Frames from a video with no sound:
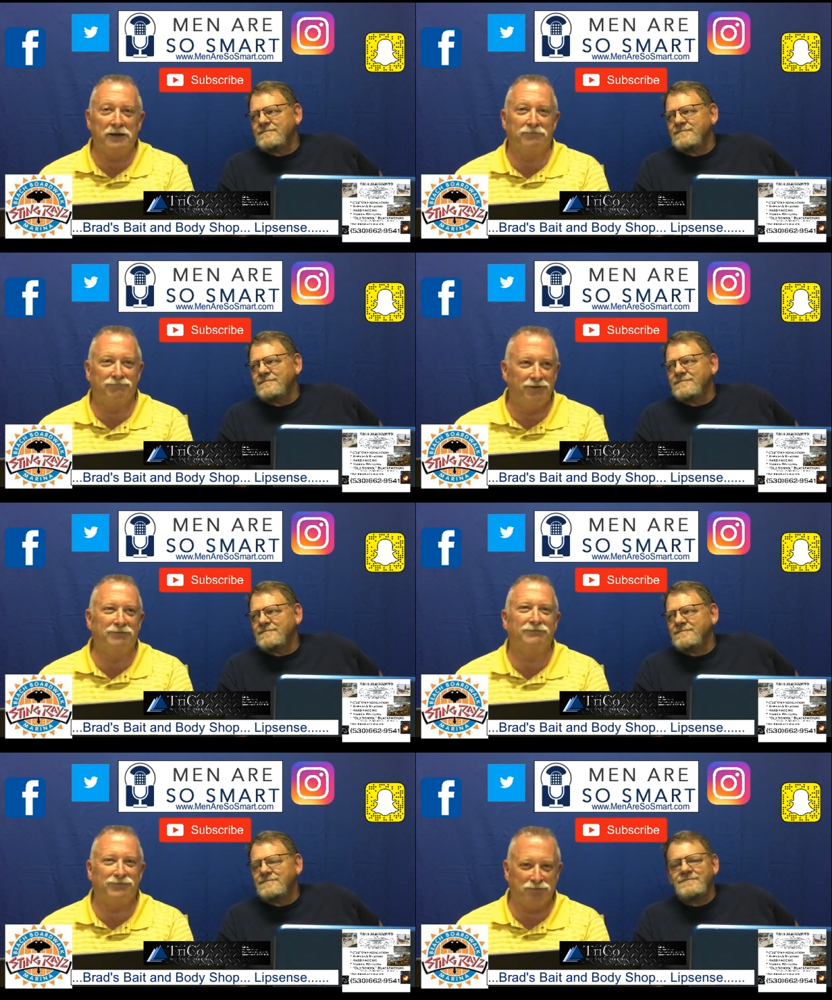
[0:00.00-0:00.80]
Speaker 1: and
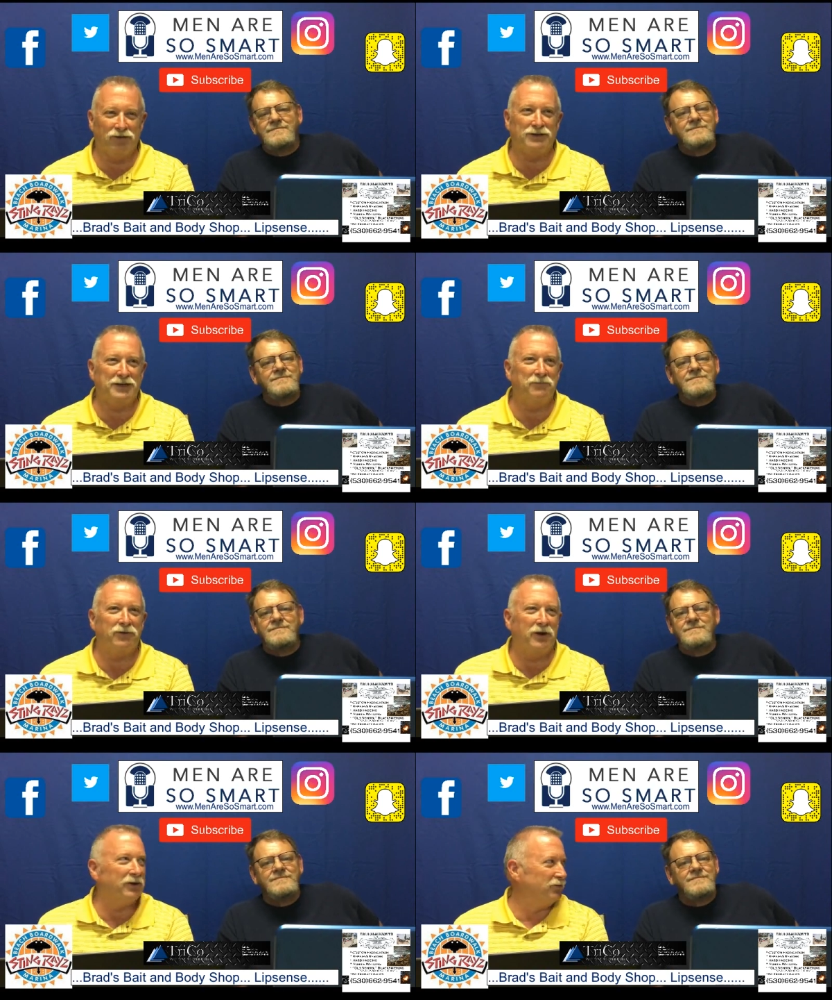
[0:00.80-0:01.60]
put his
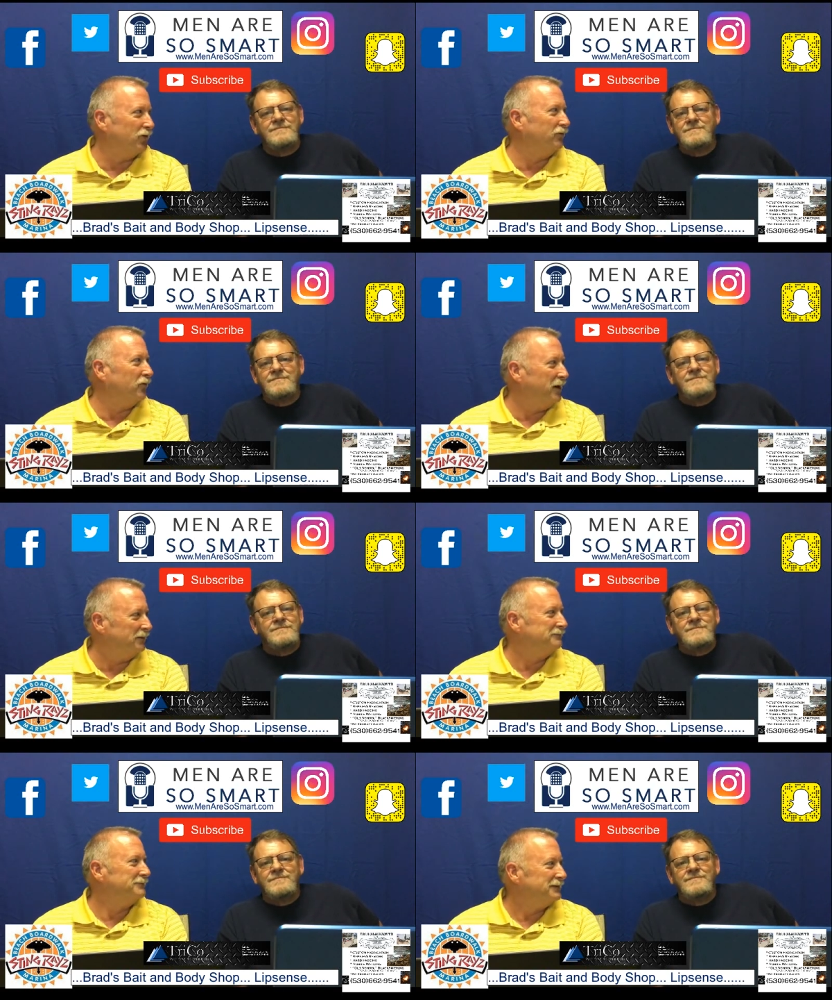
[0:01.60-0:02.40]
seatbelt on and drove away.
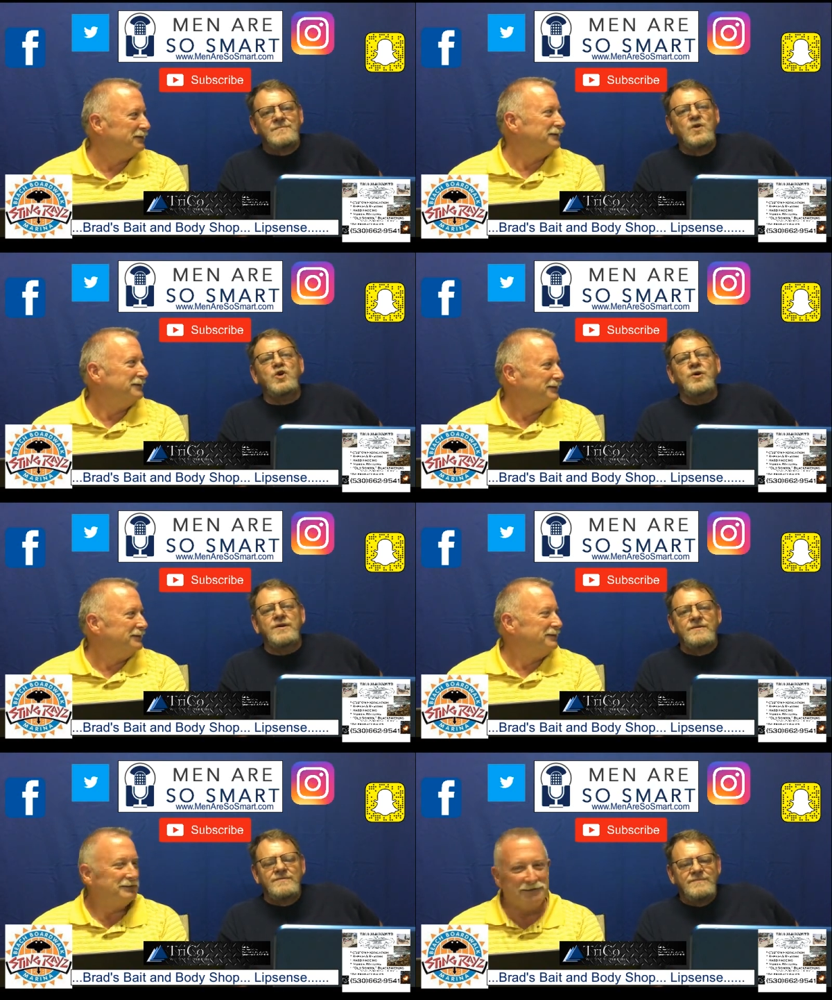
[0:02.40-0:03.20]
Good.
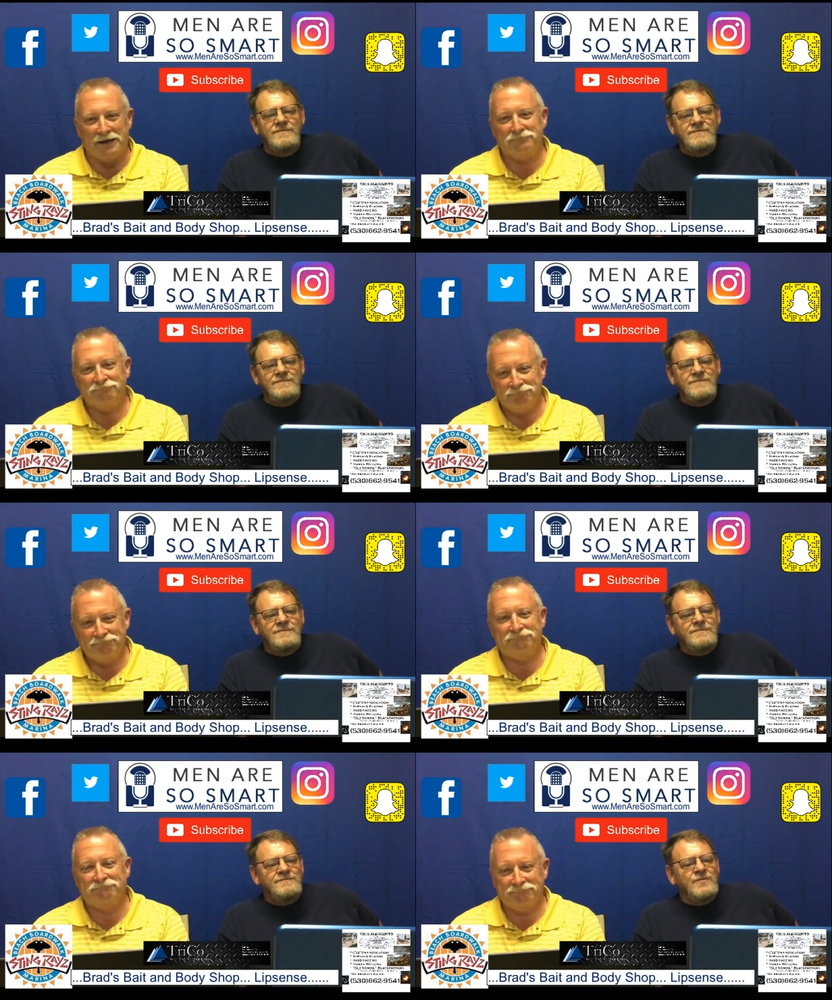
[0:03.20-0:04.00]
Speaker 2: Yeah.
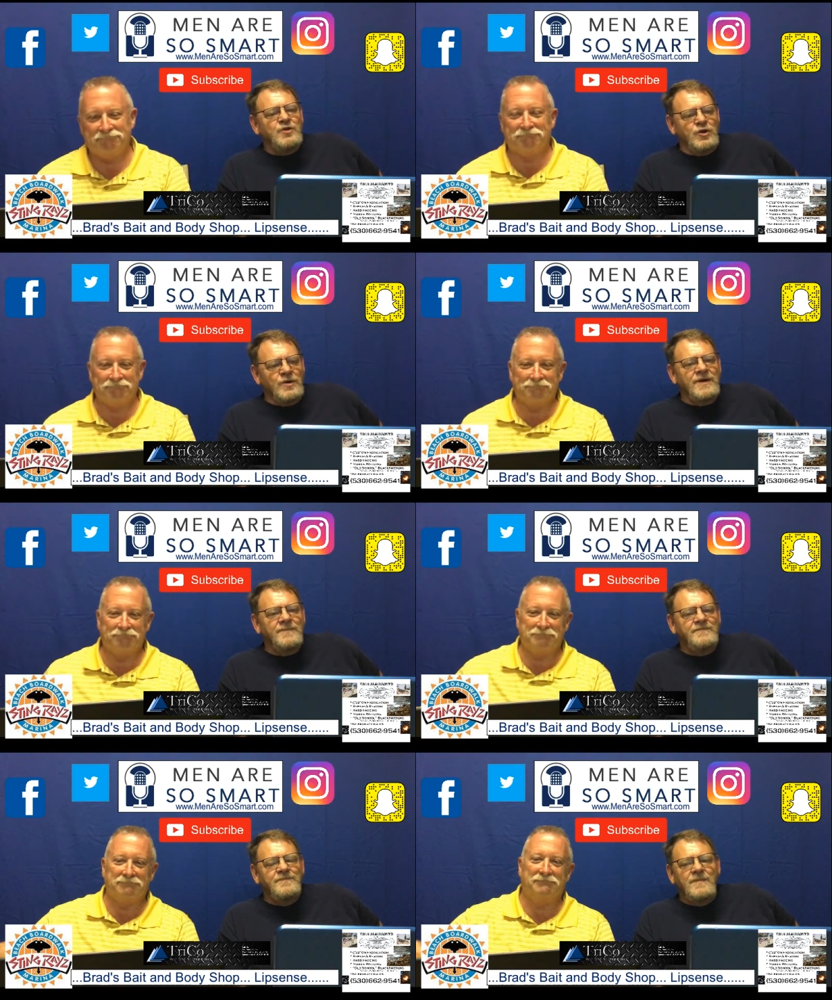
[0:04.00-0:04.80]
Good.
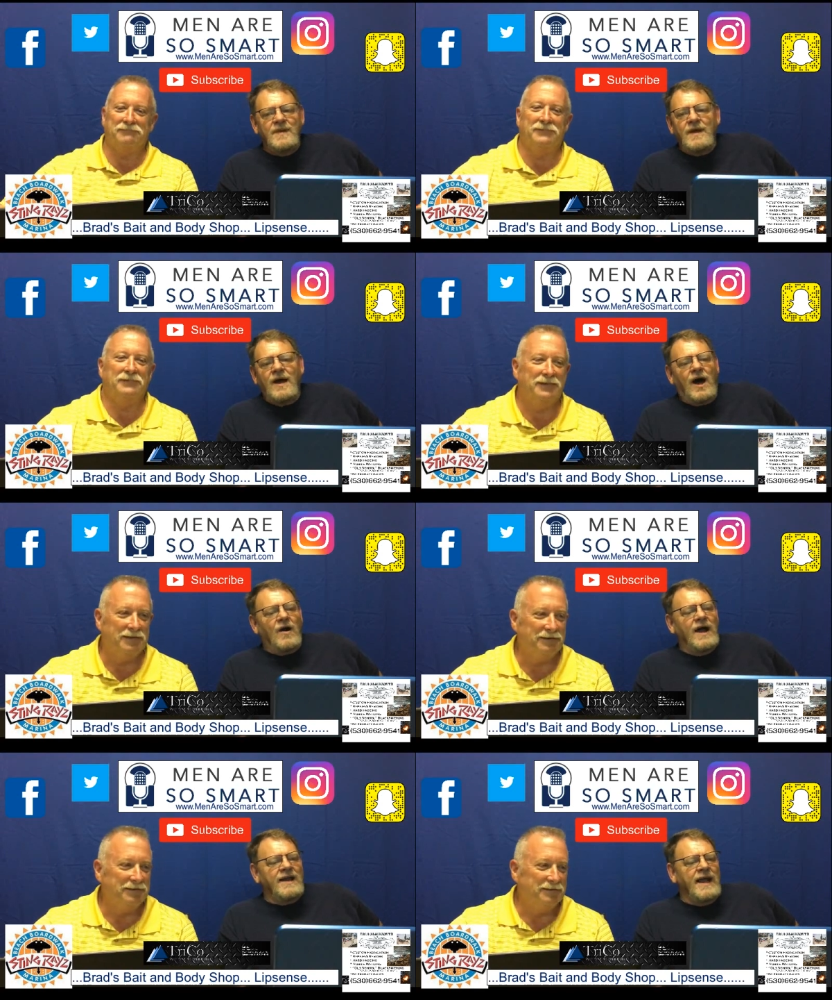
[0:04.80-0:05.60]
All
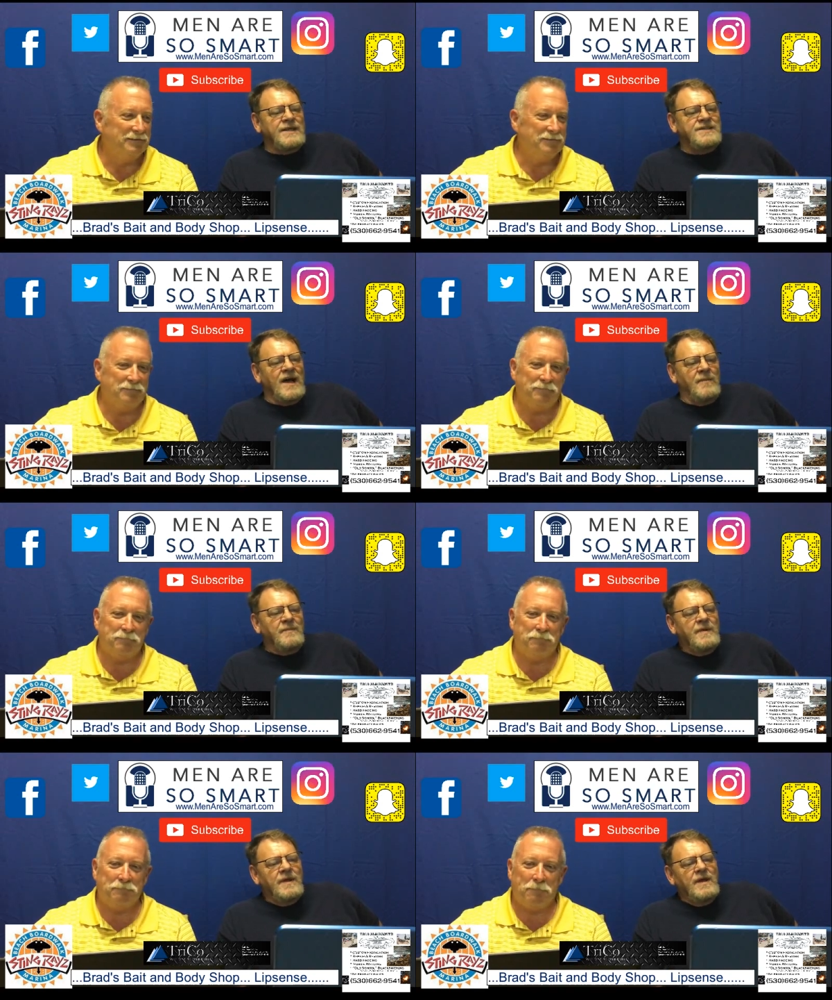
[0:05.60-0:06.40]
right, next
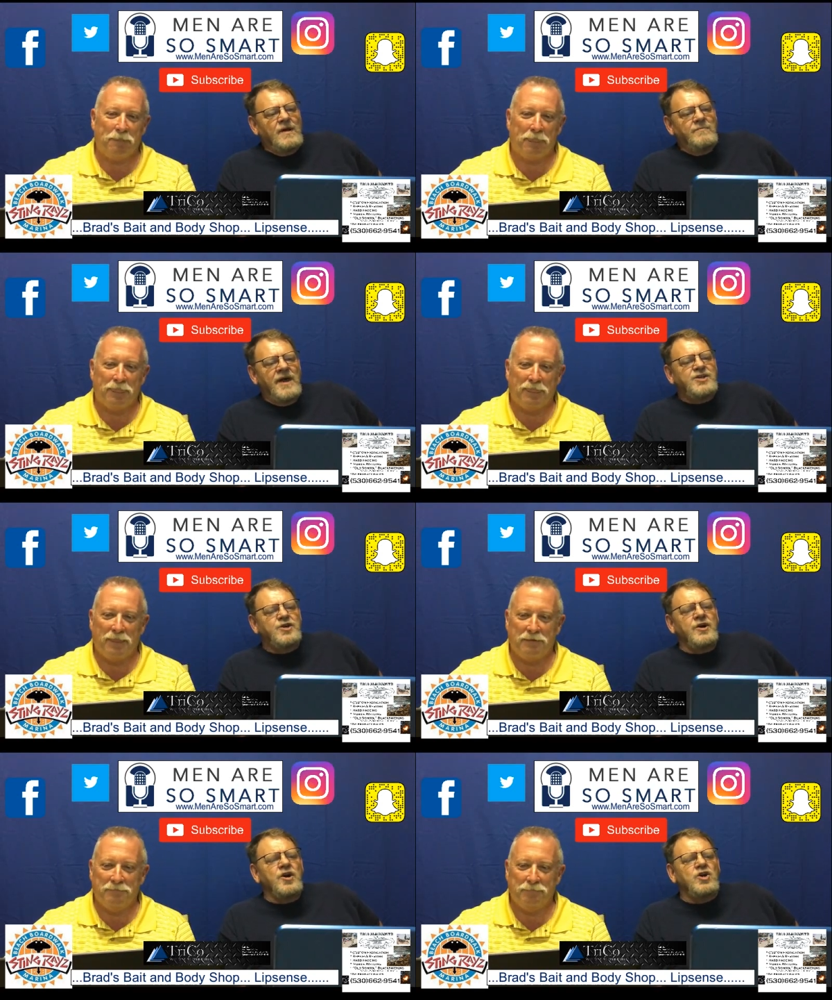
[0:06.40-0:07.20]
up. Make
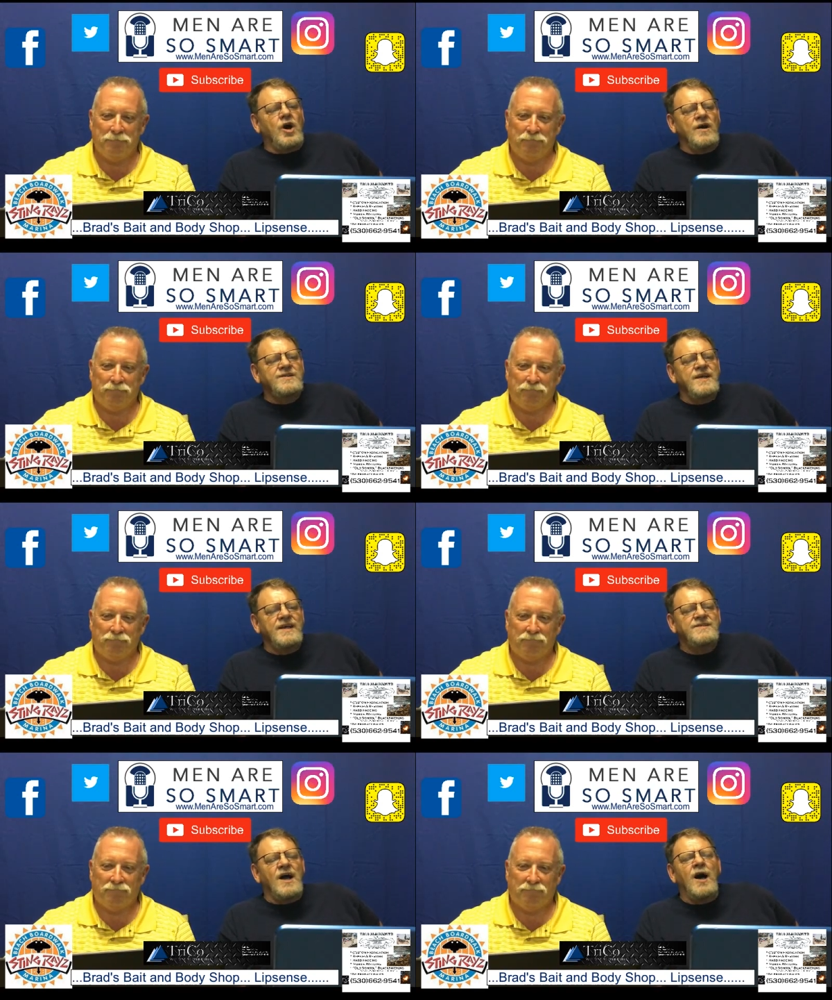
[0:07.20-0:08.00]
sure your car
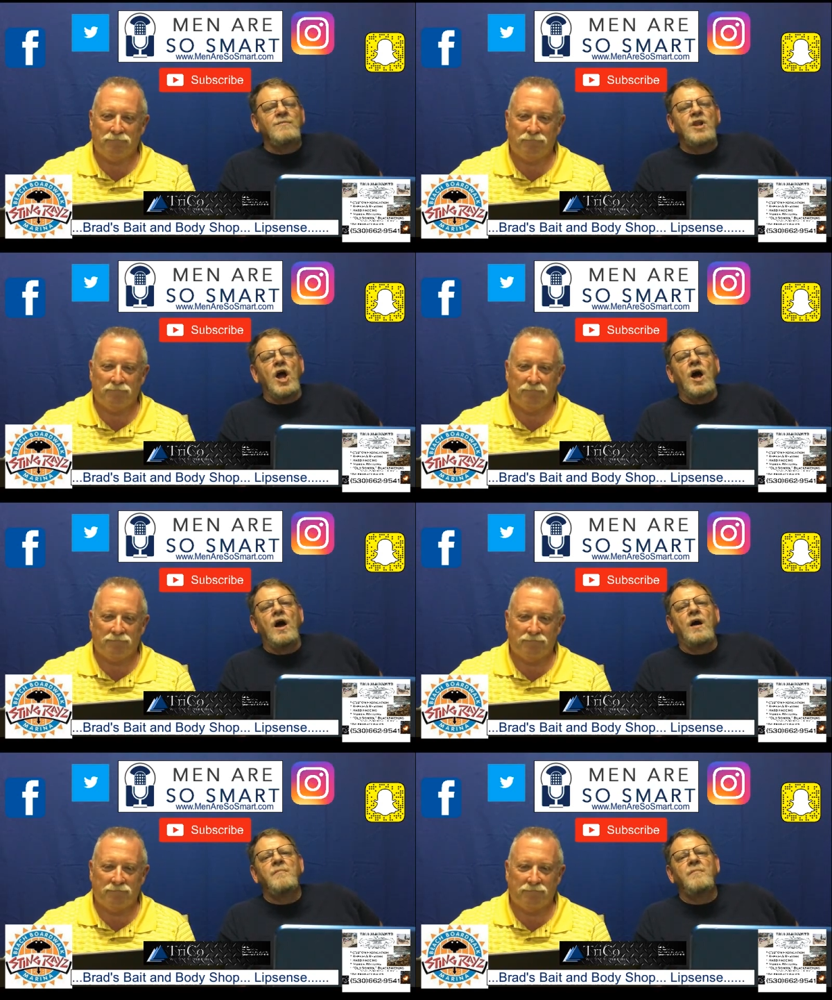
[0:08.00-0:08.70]
says, I'm law